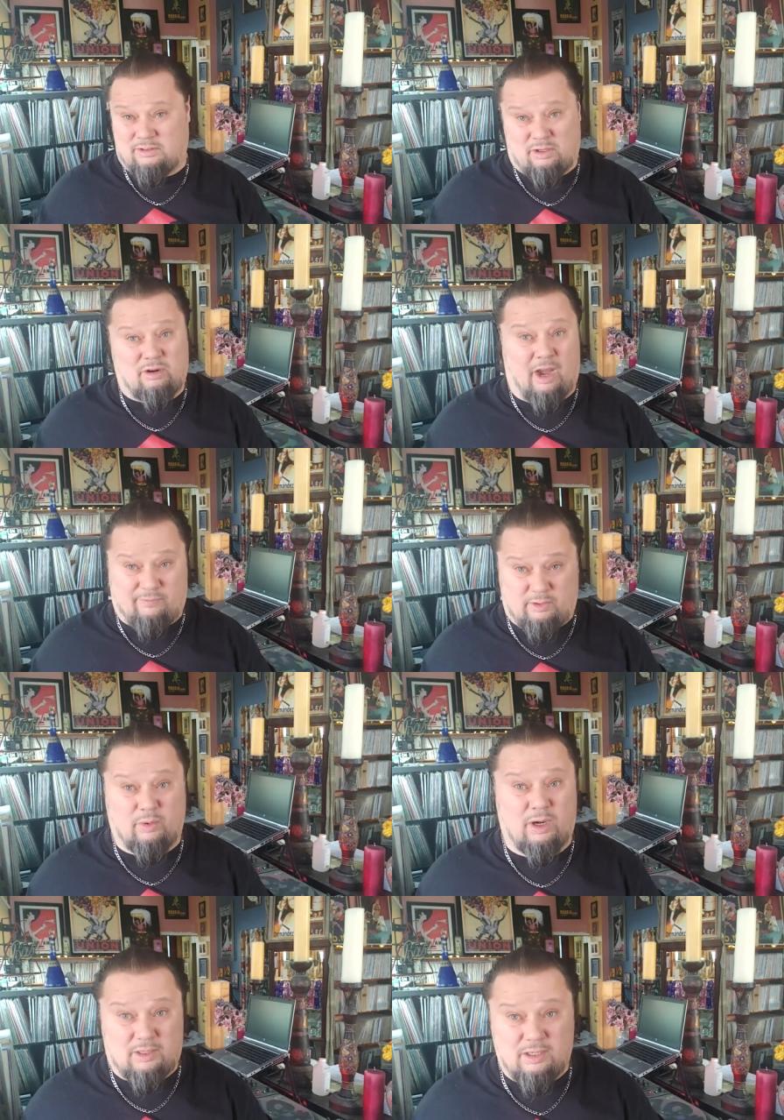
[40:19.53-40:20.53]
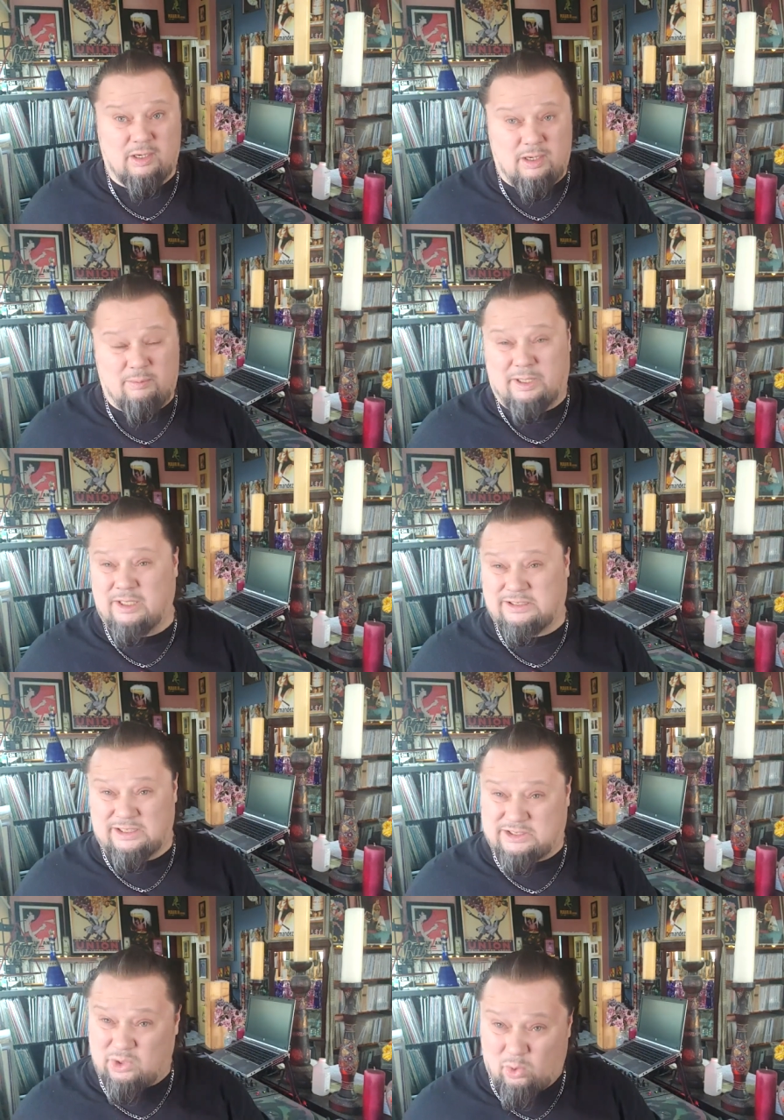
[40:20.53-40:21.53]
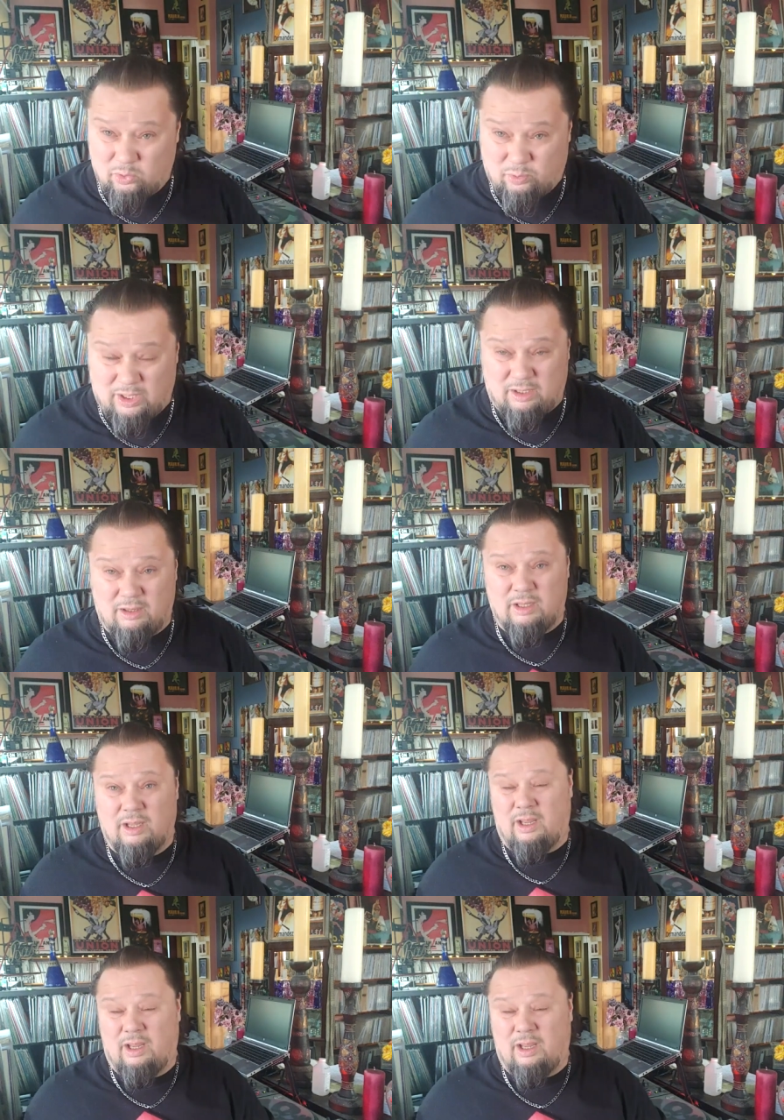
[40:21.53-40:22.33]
They're everywhere because they sold well.